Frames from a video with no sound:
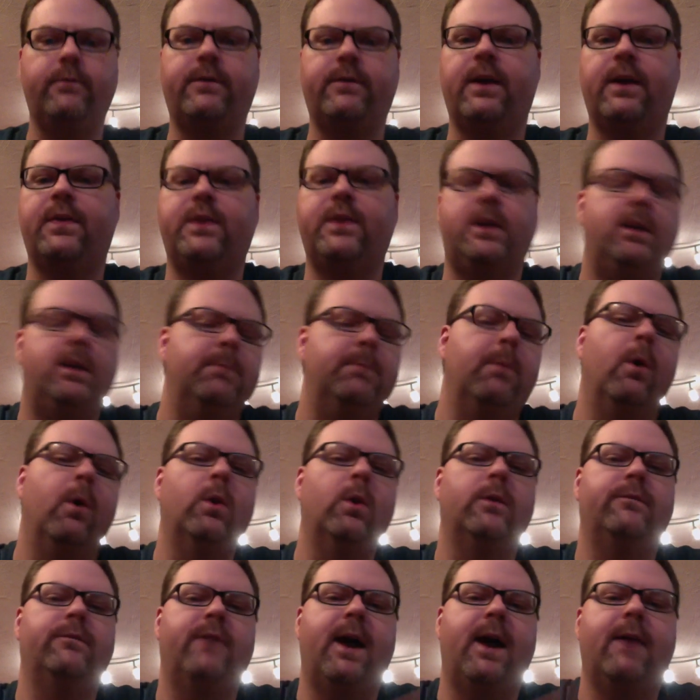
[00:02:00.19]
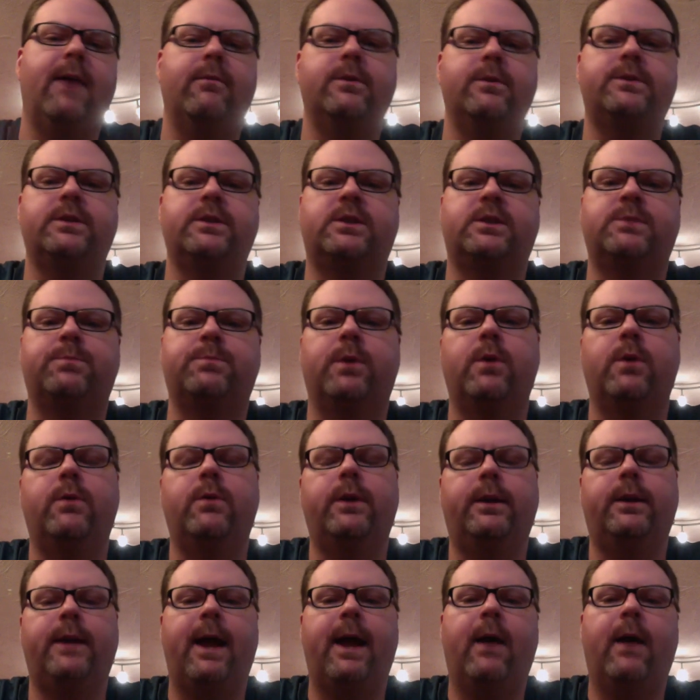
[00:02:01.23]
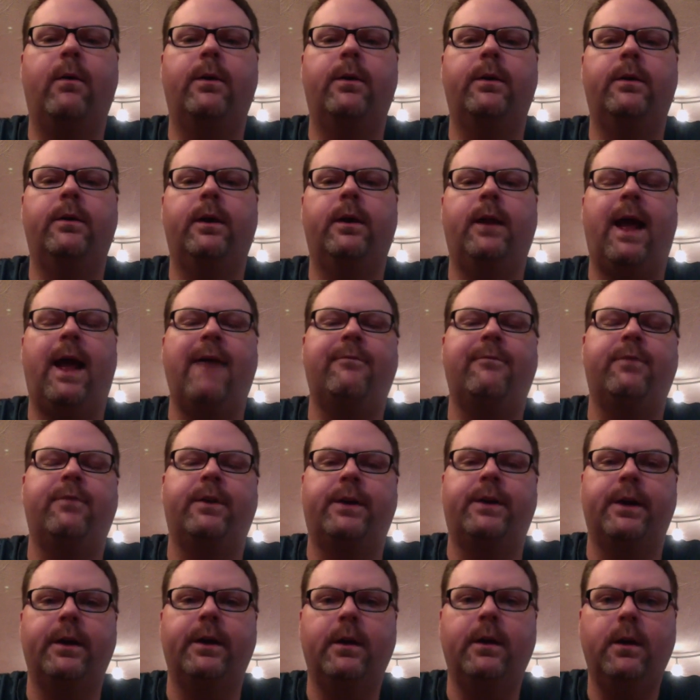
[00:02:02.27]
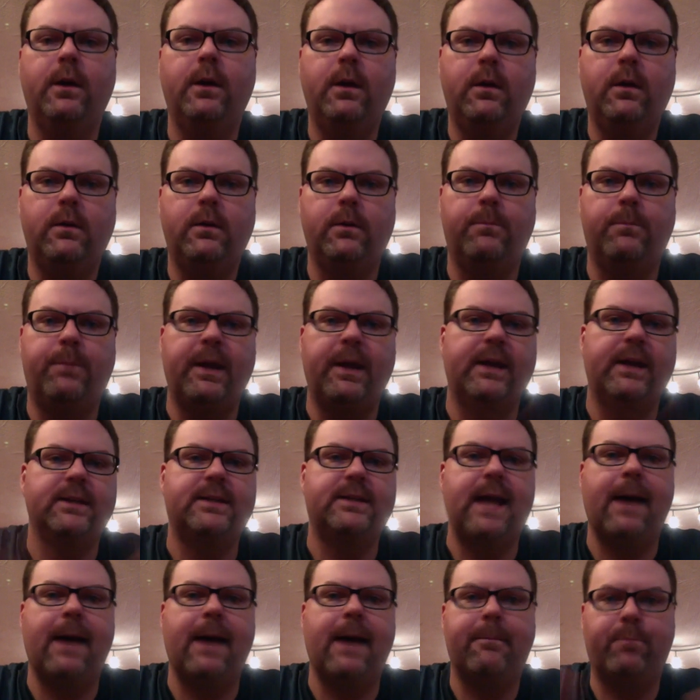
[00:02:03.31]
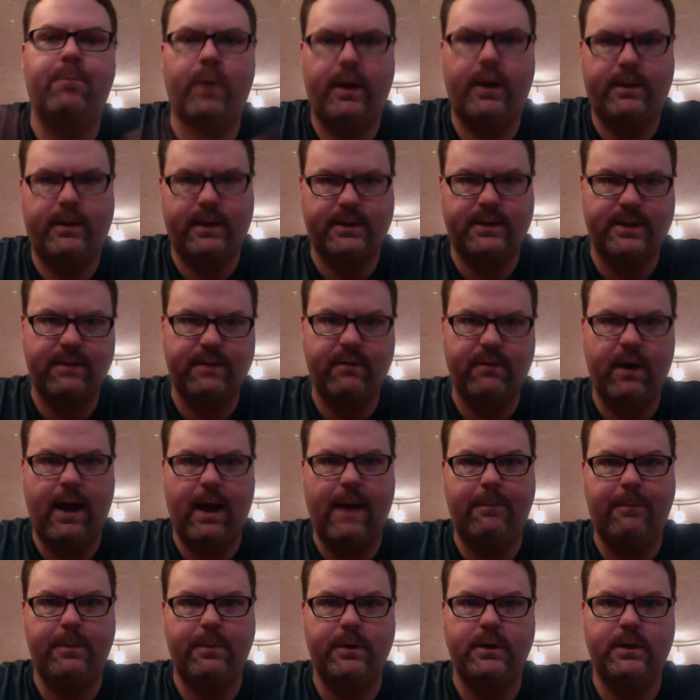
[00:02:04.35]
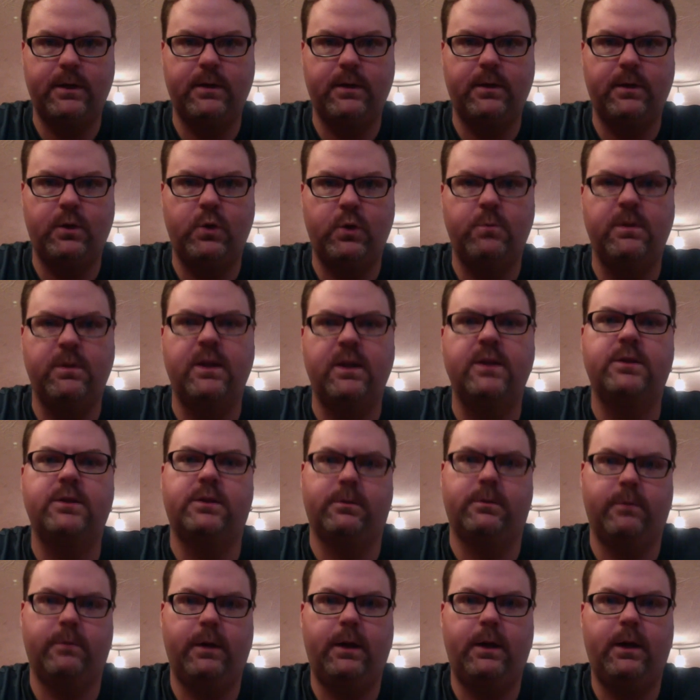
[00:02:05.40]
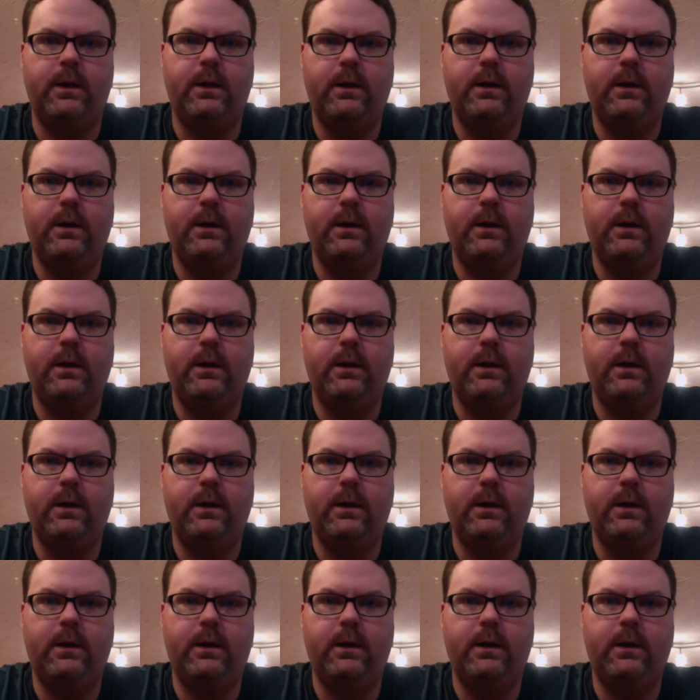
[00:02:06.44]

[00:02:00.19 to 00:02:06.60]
got the Ebola virus exploding now in Africa, the biggest outbreak that's ever happened in the human history.